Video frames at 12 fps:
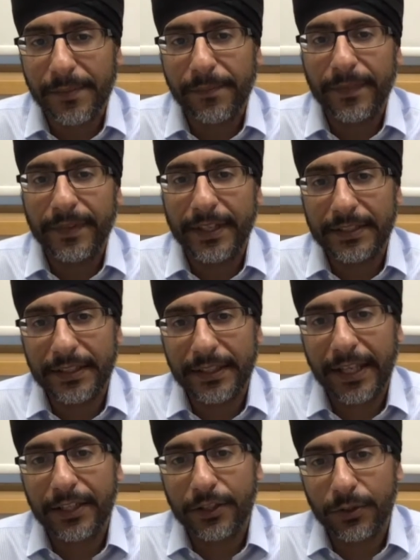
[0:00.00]
this
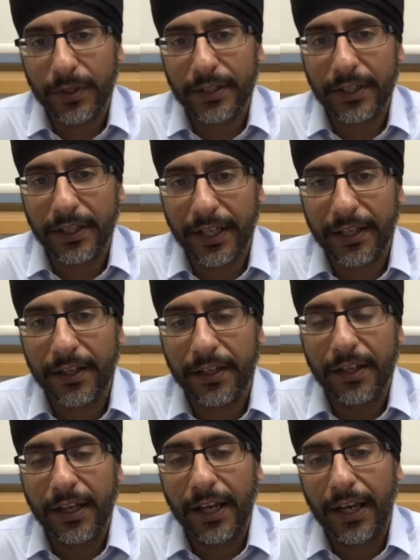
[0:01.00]
led to a delay.
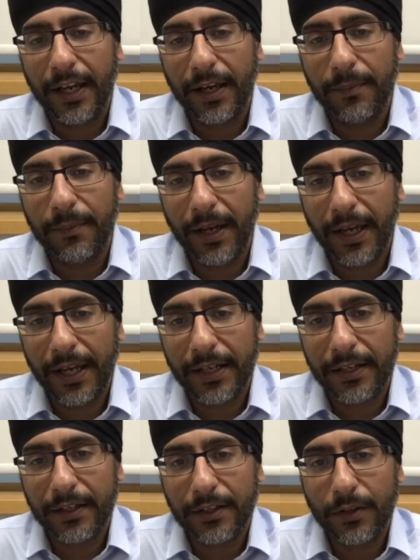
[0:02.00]

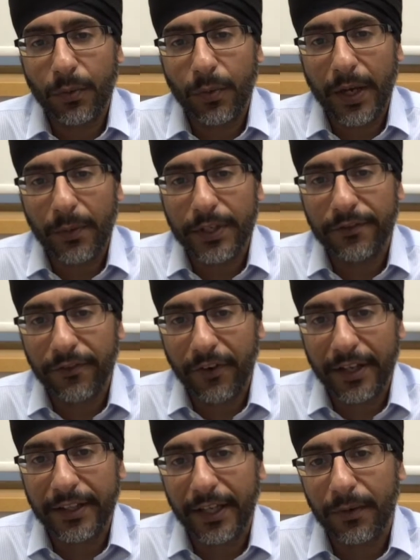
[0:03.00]
And the way we
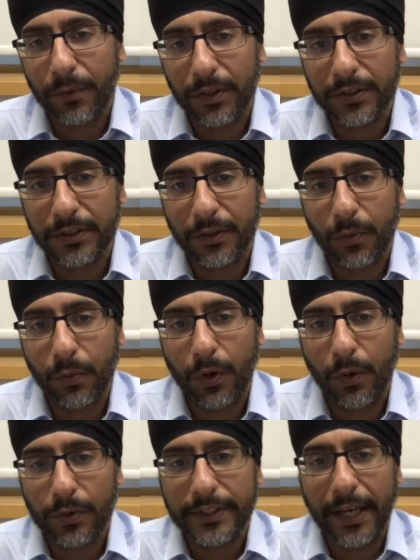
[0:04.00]
defined that was, what
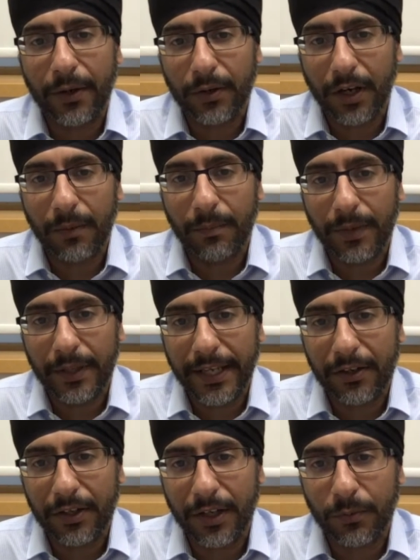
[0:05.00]
was the outcome? And the
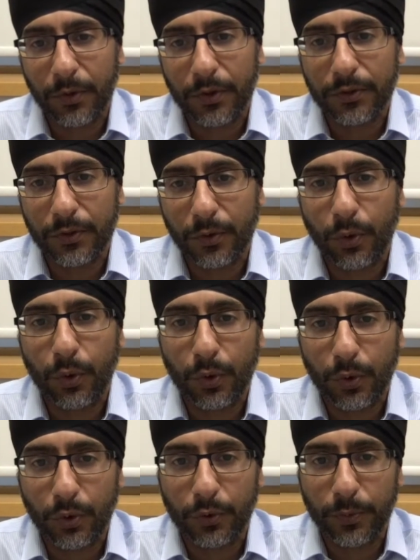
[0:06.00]
outcome was
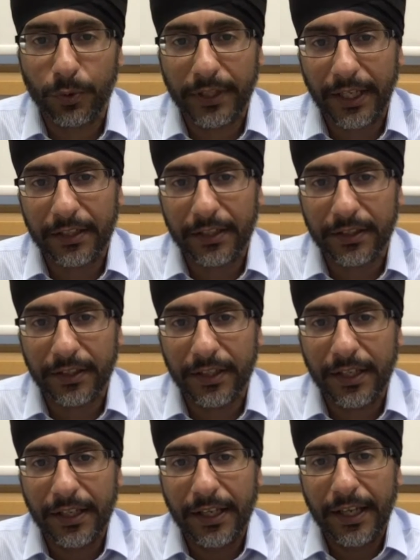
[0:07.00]
all-cause mortality
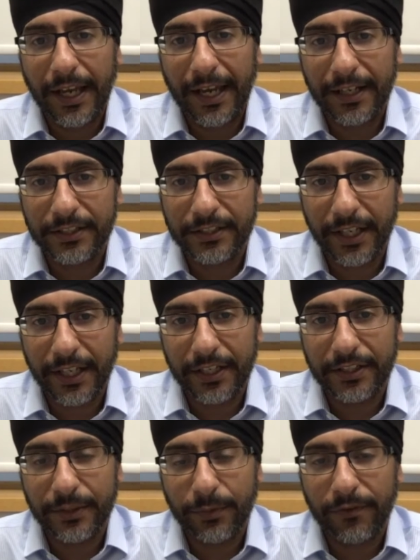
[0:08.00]
and
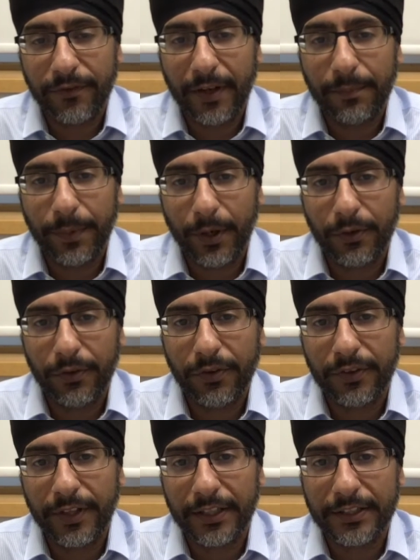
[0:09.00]
stage. And we found both
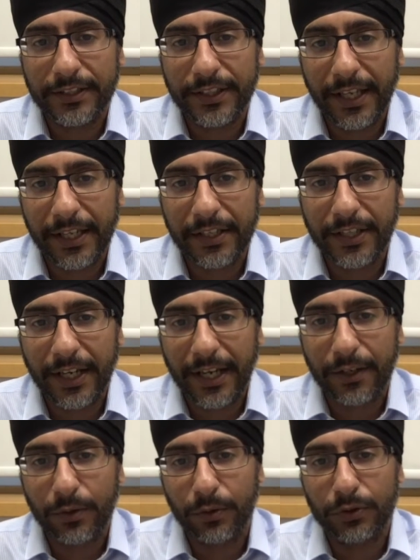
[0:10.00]
that stage
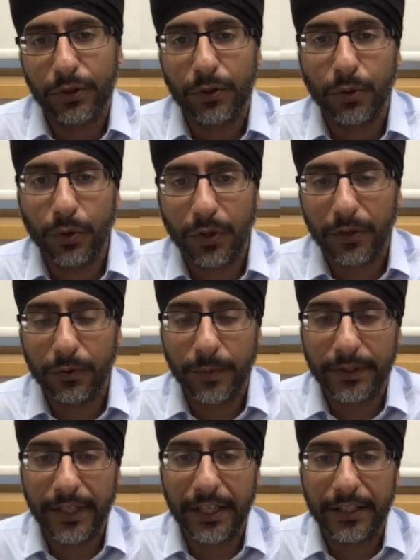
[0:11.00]
and also all-cause
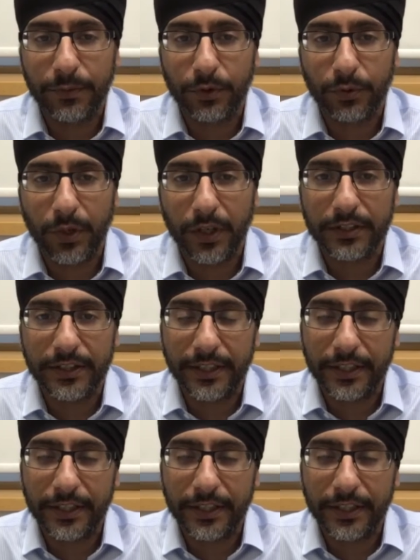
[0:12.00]
mortality was worse in these